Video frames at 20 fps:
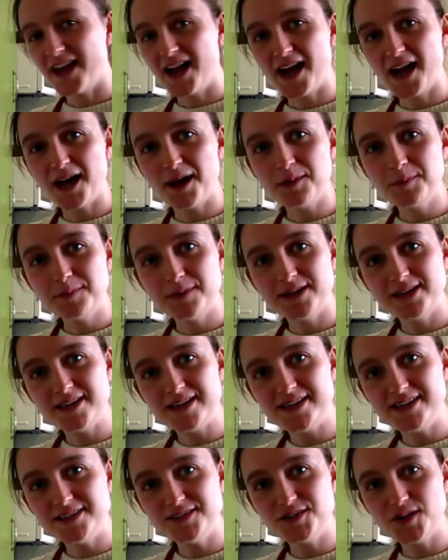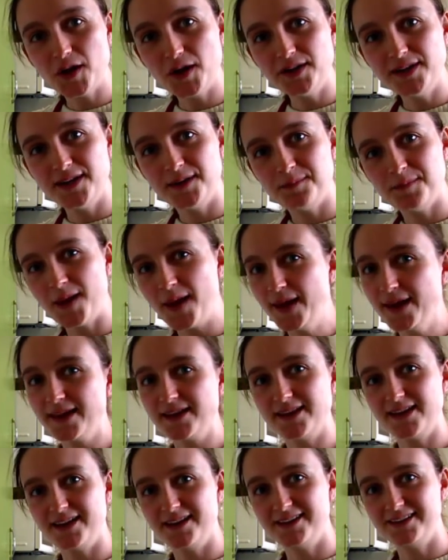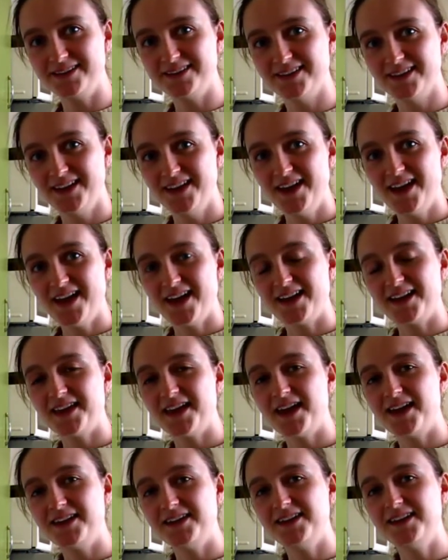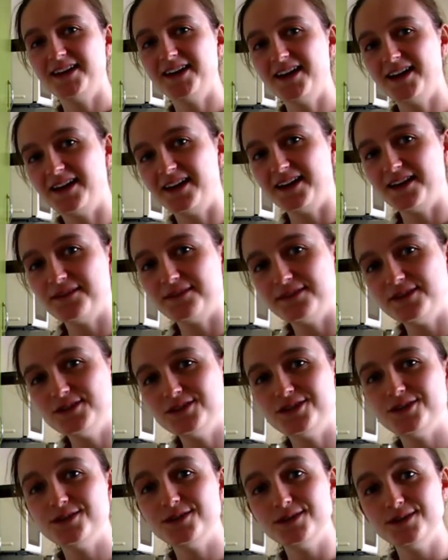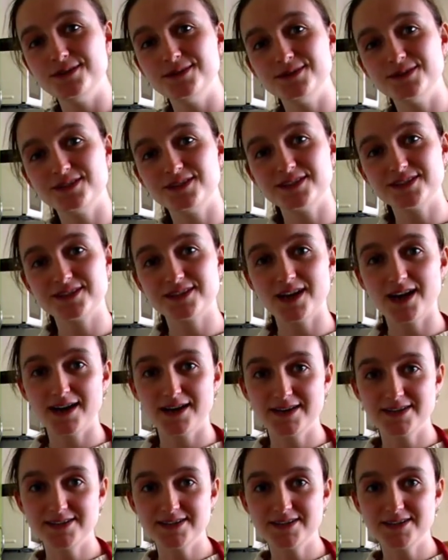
Happy chutney making. Again, if you do decide